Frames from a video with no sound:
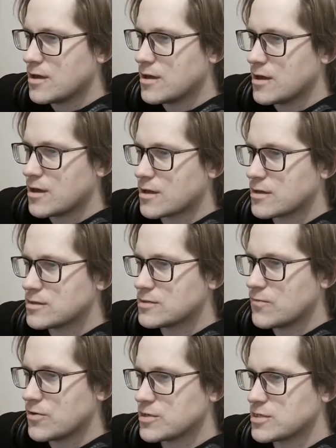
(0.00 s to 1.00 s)
It's
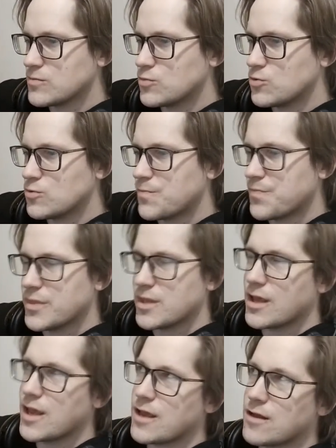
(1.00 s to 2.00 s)
very simple,
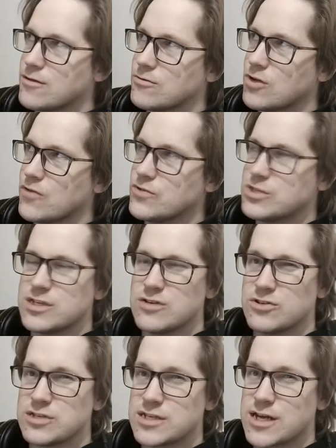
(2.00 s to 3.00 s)
and if you see
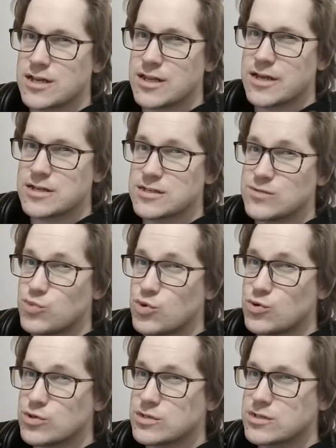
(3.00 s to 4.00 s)
on the second line it says
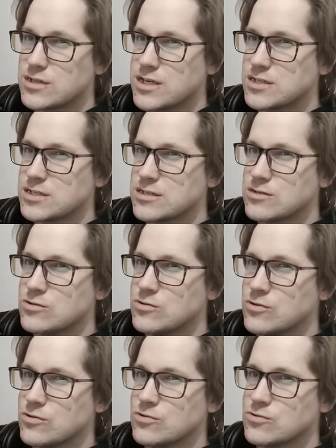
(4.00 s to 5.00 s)
pause, that's just, to
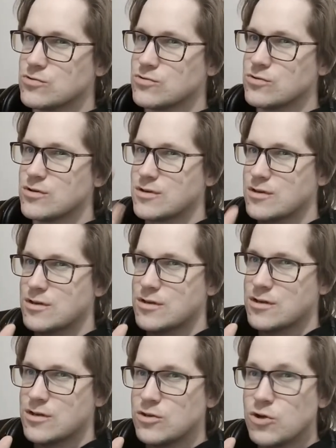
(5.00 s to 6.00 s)

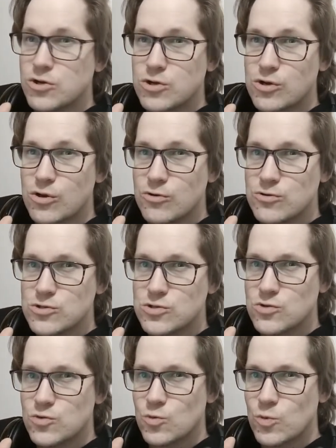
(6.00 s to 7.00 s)
not
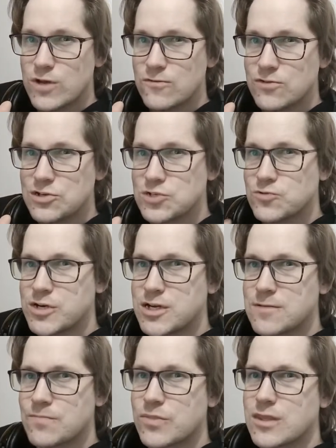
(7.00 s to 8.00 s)
close when finished running.